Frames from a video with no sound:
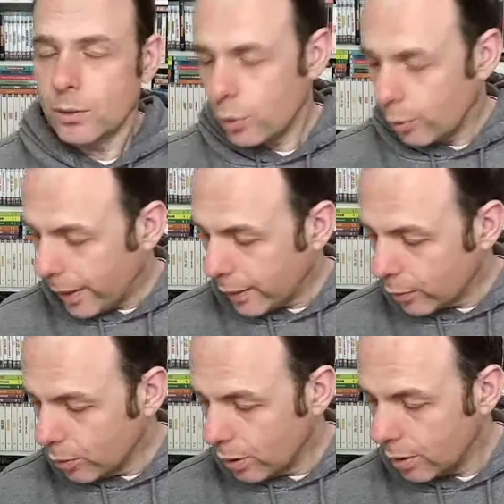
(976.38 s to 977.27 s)
to the
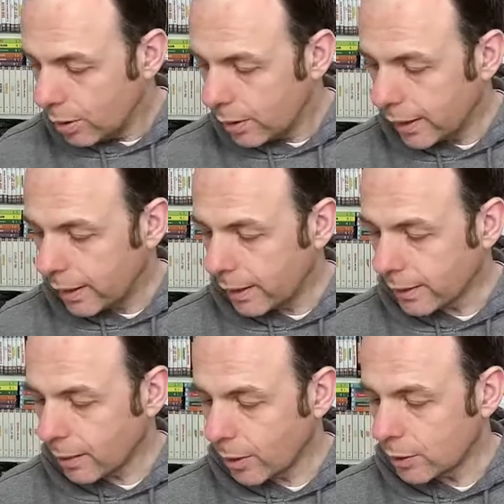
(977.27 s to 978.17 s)
pile,
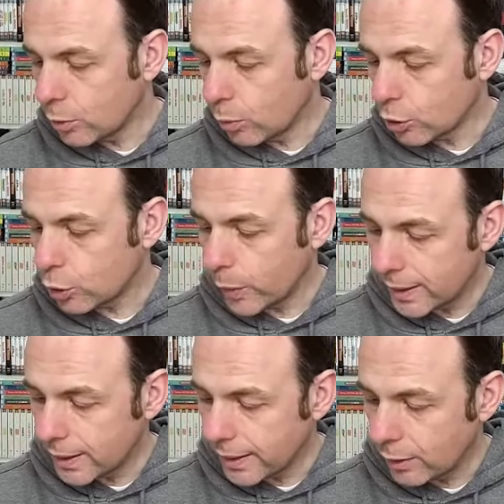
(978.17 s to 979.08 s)
and I managed to watch
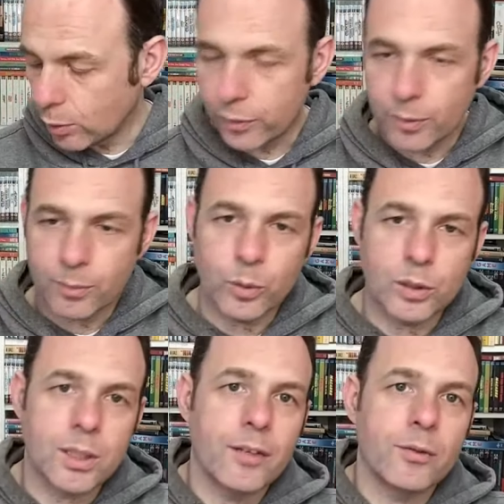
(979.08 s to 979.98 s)
29 of them,
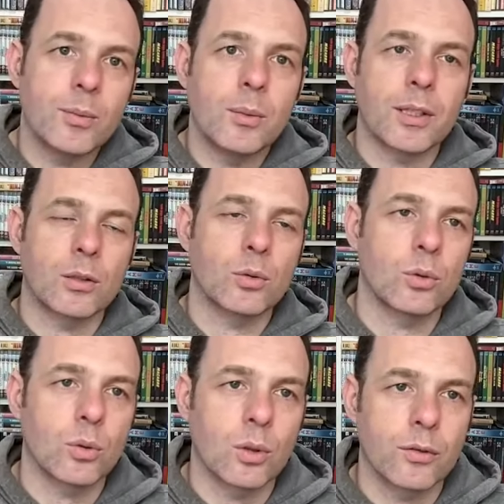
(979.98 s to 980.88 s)
which left me with a
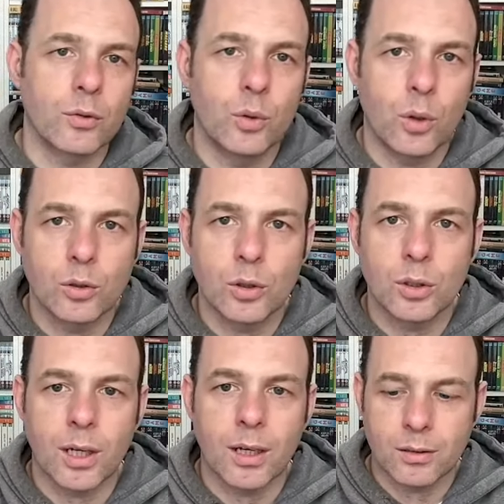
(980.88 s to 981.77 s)
total of
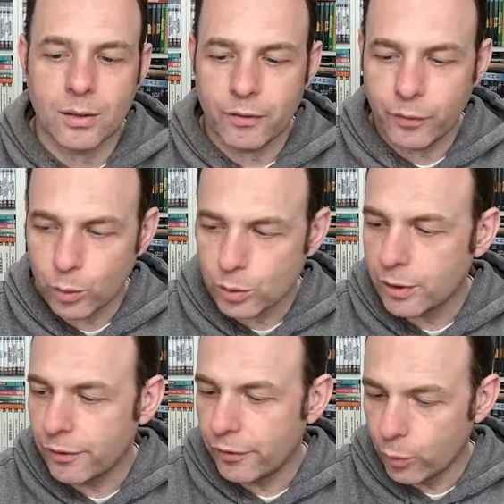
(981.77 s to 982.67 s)

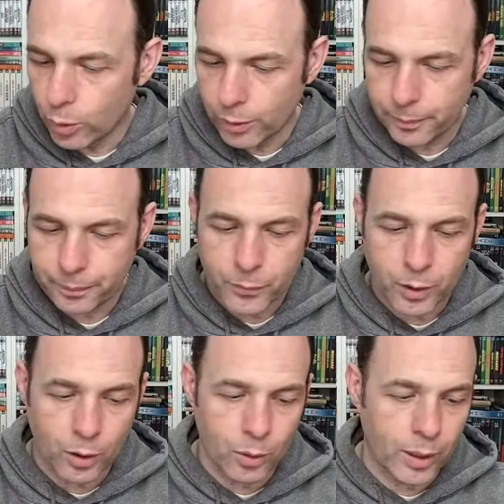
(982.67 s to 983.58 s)
244.
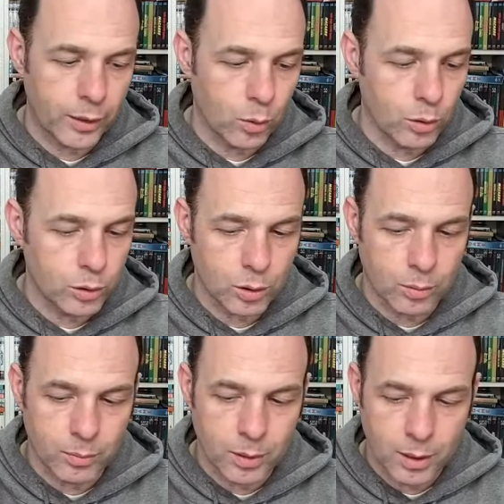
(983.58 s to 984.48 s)
Now, I got
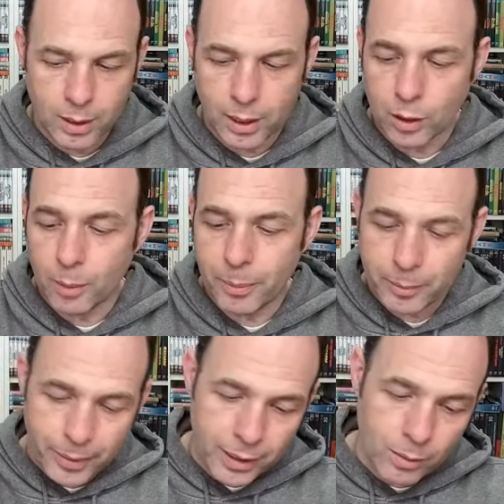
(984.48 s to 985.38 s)
a
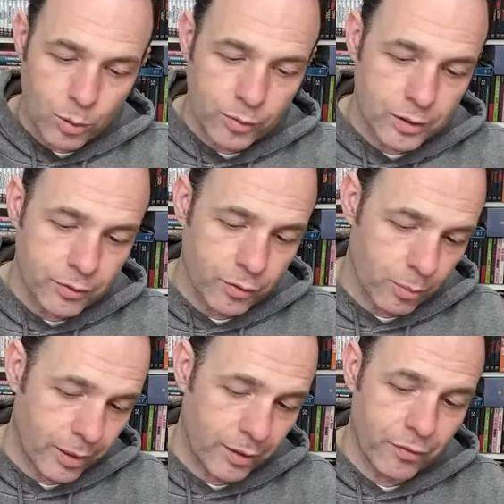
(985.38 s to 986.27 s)
big pile of movies from
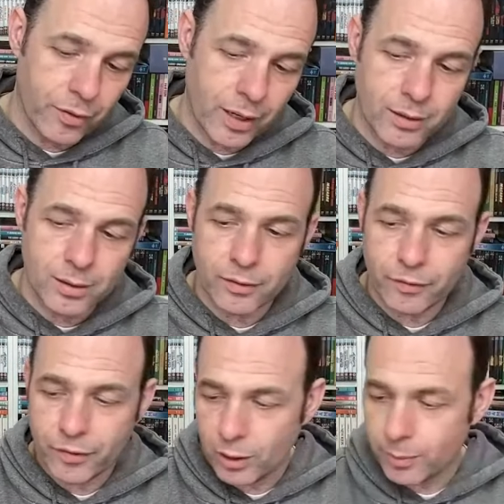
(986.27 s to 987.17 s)
my friend
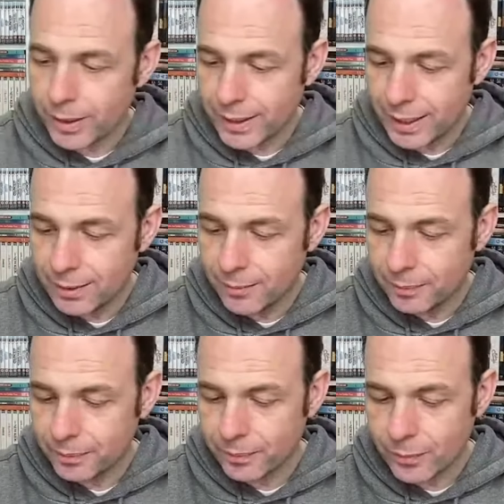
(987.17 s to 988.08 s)
Philip again,
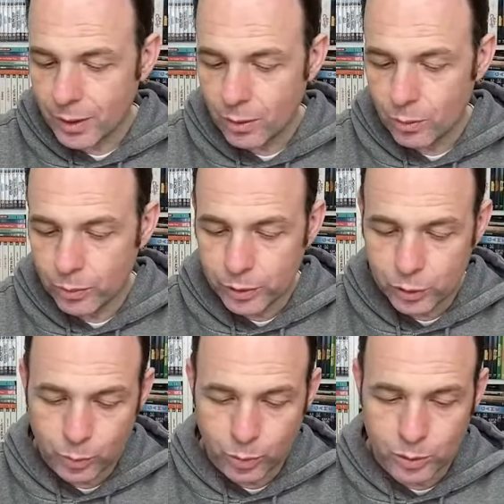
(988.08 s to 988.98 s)

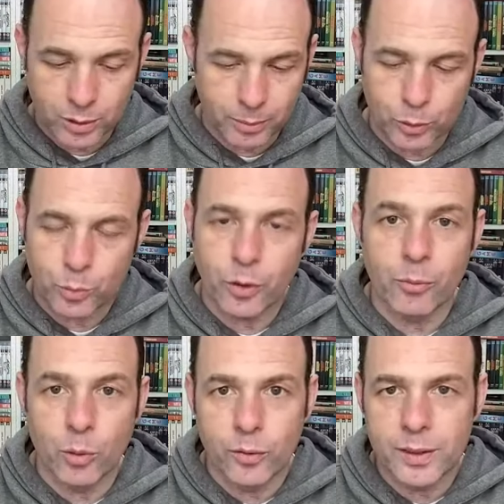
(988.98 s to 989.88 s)
which was about
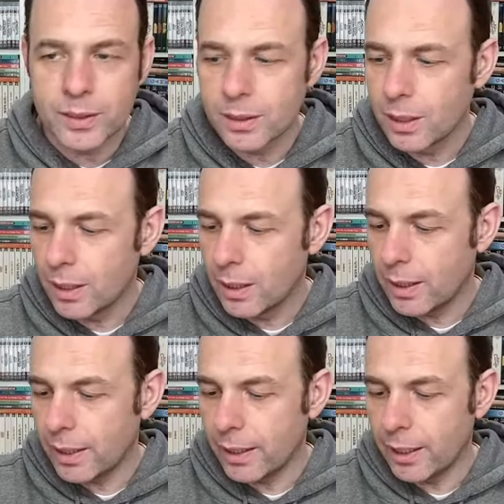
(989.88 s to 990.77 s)
12 movies,
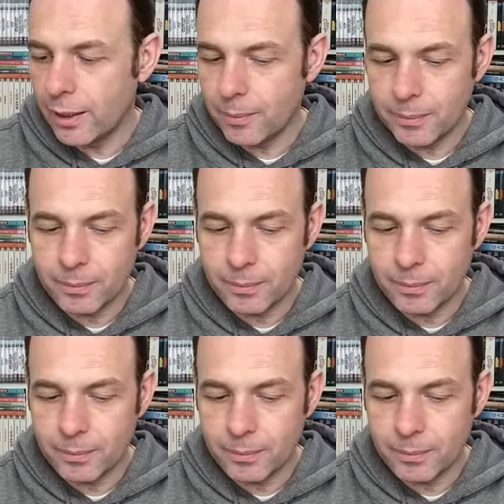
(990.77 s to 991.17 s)
a